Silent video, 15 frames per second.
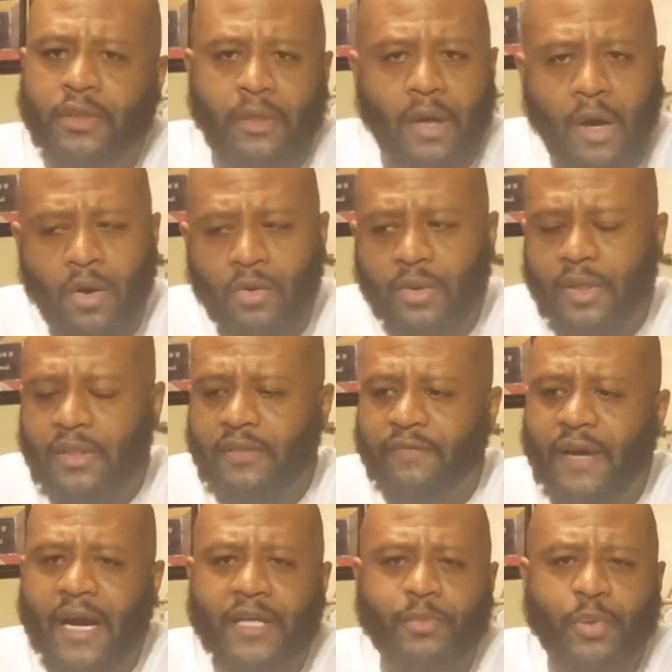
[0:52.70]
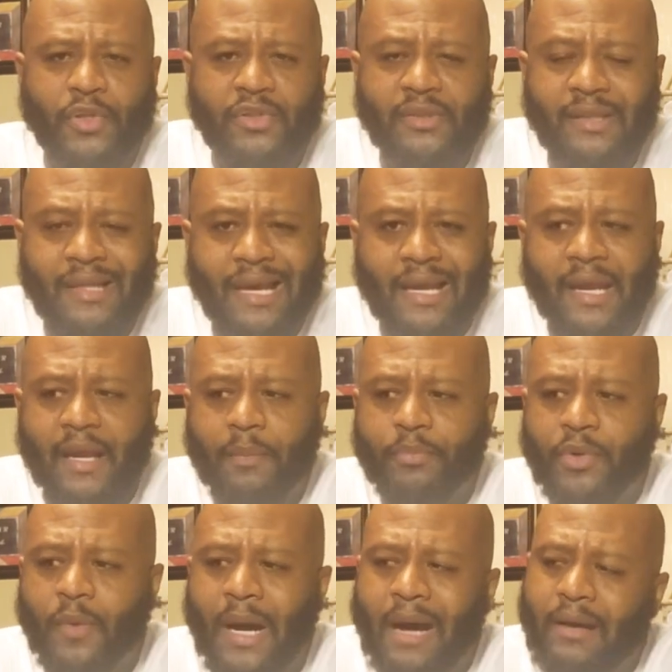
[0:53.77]
to the owners and various persons that are there to
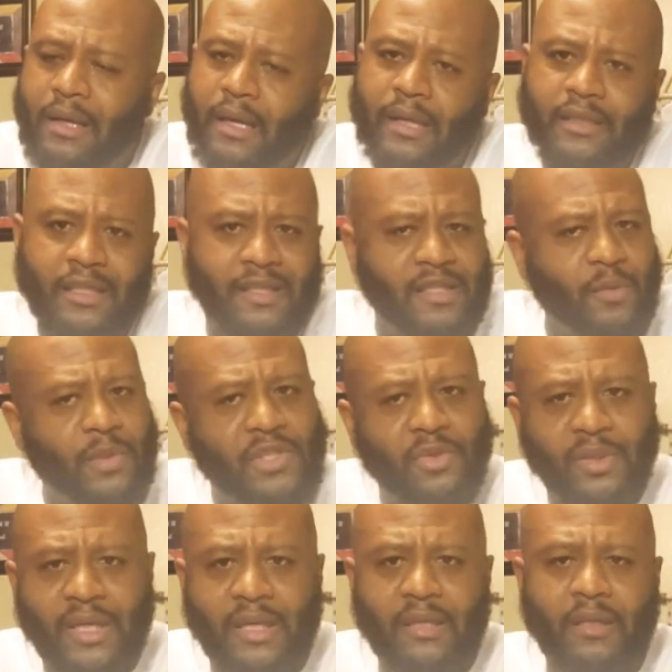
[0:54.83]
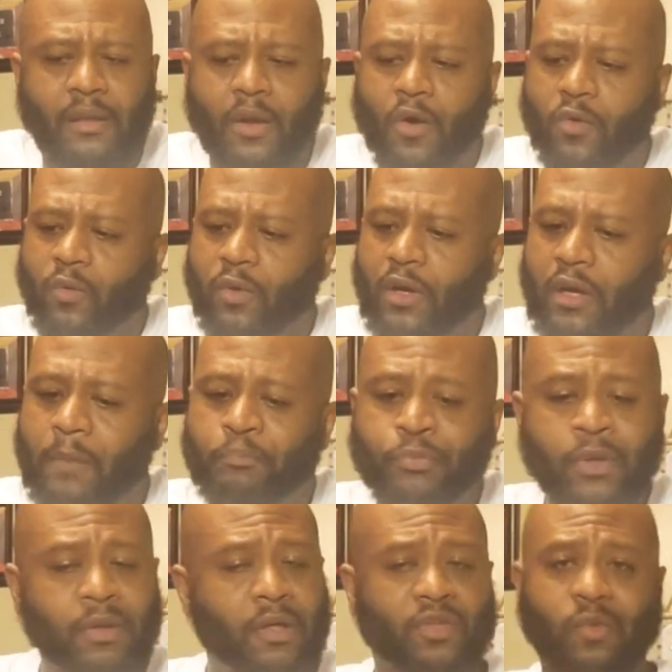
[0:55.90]
help you out and, and just see what you get in the long run.
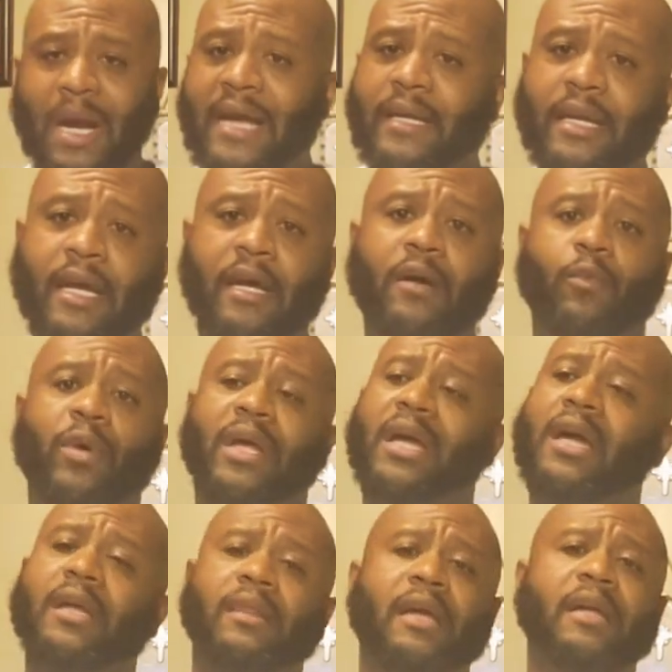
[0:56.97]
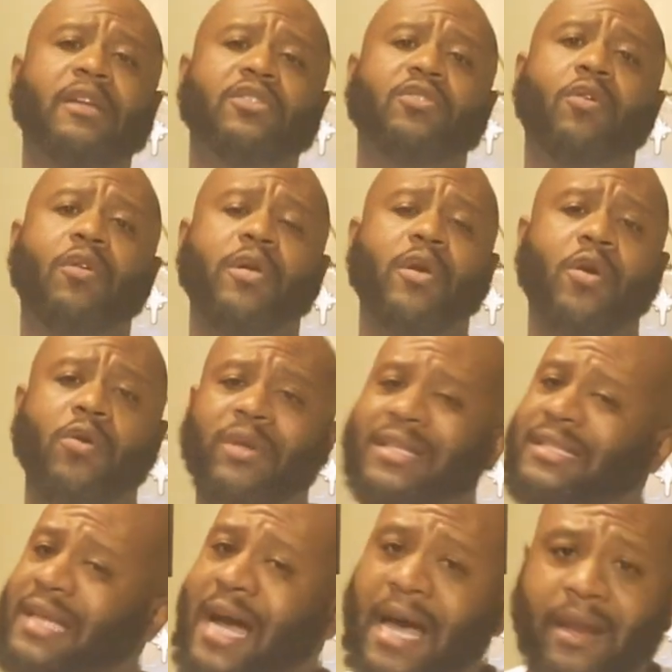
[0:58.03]
Because right now, with everything that's going on,
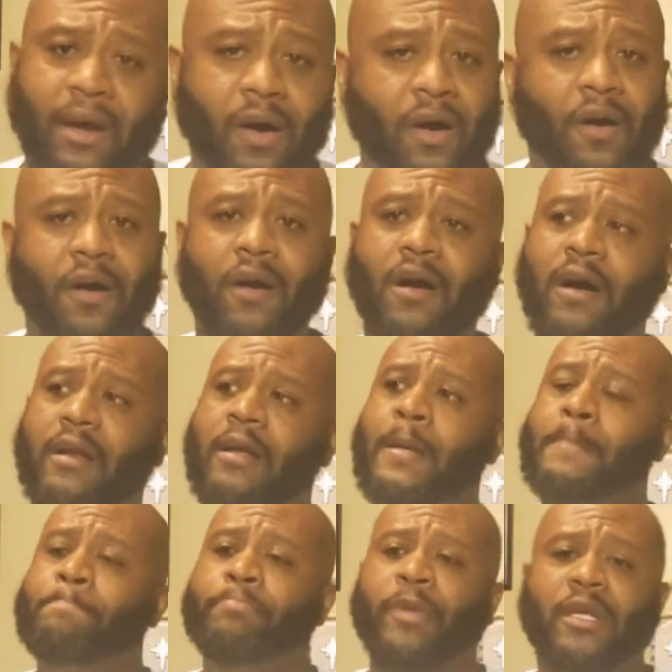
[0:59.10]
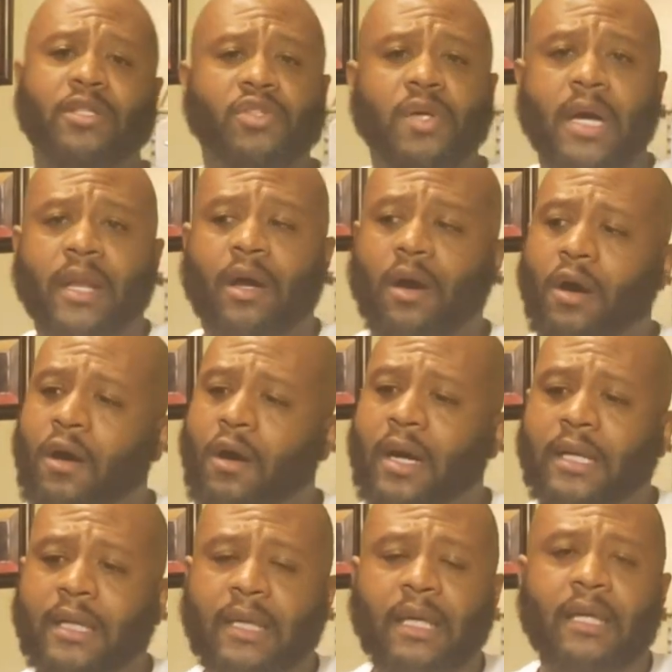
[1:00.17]
it's kind of hard. It's trying to
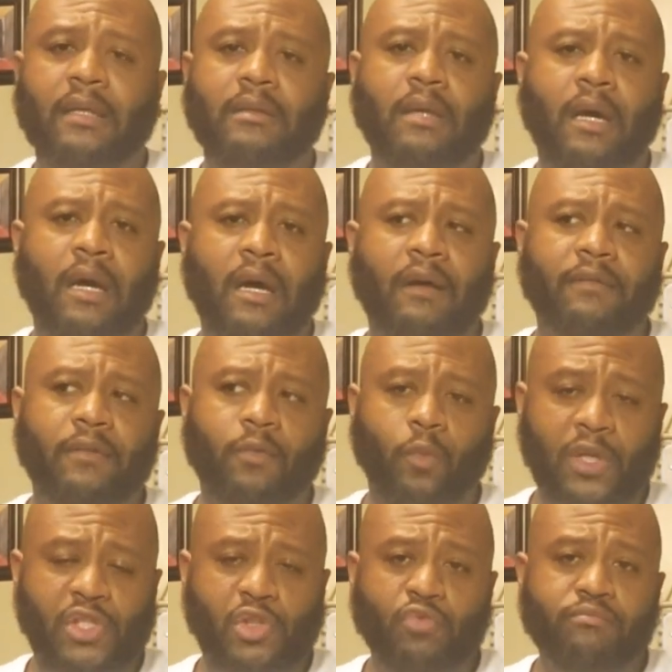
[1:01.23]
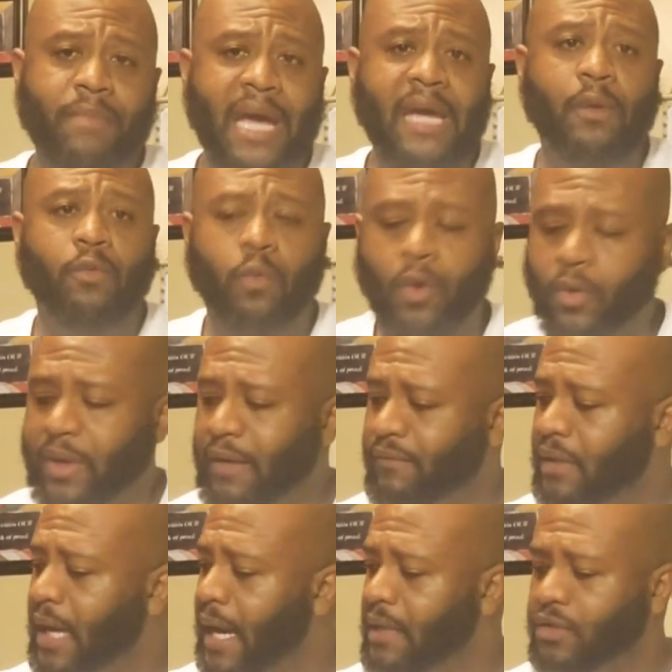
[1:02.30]
hard getting uh, what you may won't
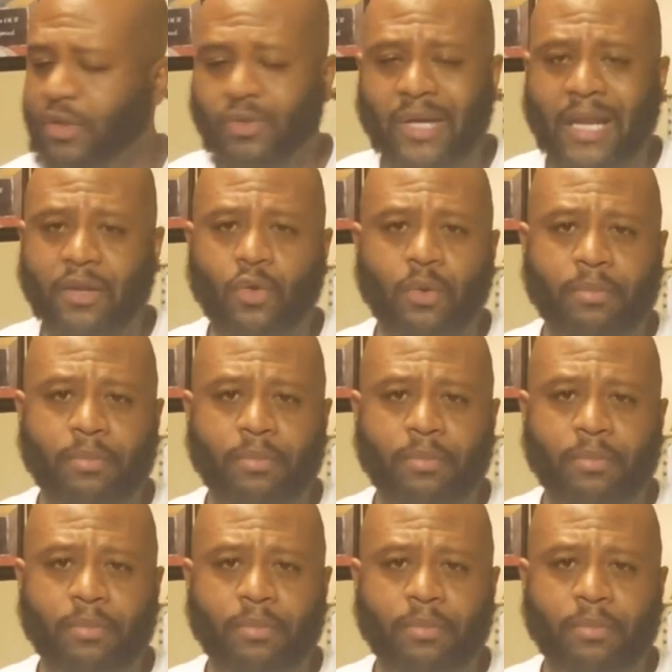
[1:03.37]
have gotten. So you got to